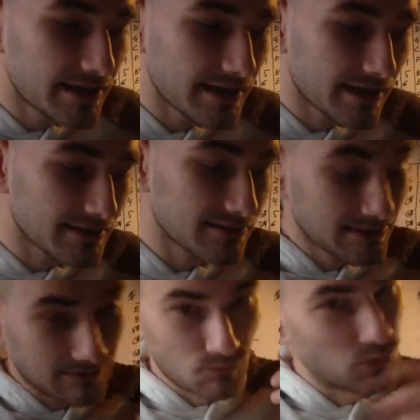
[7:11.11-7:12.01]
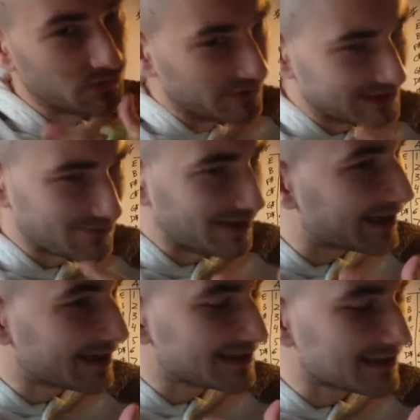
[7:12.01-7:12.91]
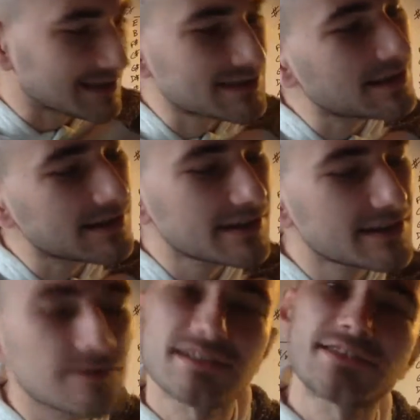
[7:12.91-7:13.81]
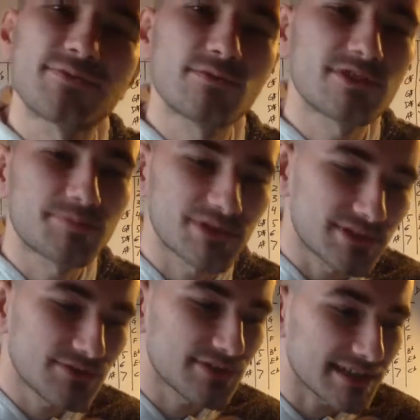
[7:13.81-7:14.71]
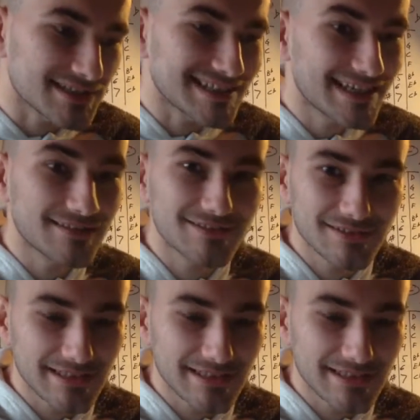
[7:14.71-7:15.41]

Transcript: And one reason why I hate the guitar is because if you want to put 2 things together,